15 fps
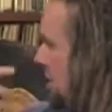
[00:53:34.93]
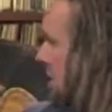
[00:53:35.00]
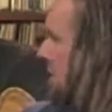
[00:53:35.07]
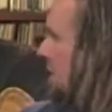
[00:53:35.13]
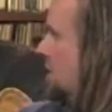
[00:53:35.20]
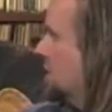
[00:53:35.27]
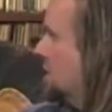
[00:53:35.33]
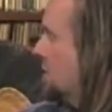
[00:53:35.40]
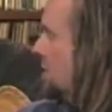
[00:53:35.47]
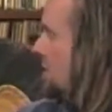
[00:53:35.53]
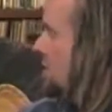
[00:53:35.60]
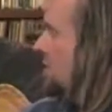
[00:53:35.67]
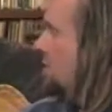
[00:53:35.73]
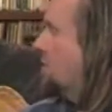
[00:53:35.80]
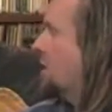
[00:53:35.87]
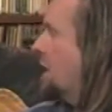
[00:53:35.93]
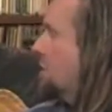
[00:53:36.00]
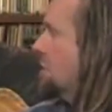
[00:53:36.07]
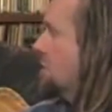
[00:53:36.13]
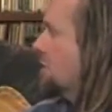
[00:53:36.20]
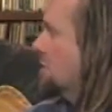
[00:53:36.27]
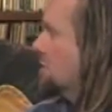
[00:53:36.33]
yes. Yeah.
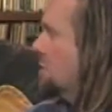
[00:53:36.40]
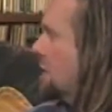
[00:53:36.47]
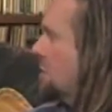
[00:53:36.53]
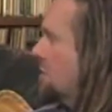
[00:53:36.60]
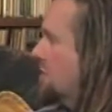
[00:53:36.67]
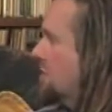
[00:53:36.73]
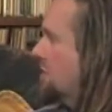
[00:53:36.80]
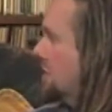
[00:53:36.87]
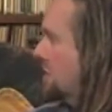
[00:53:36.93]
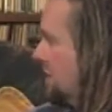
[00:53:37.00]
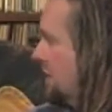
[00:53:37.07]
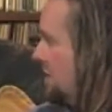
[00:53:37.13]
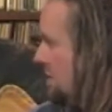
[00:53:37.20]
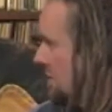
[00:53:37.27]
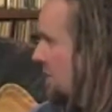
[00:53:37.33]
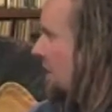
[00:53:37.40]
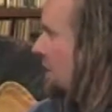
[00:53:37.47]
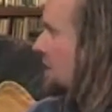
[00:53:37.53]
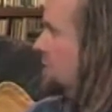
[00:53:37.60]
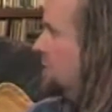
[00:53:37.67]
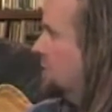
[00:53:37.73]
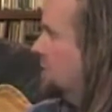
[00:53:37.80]
Fragments of memory. So, yeah, yeah,
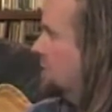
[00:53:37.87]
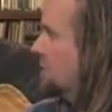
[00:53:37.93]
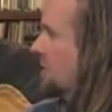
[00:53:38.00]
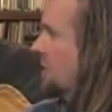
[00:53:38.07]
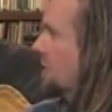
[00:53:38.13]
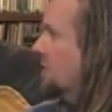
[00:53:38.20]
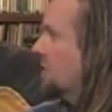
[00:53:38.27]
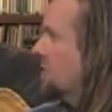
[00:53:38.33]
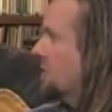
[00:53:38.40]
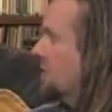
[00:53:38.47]
exactly what you said is.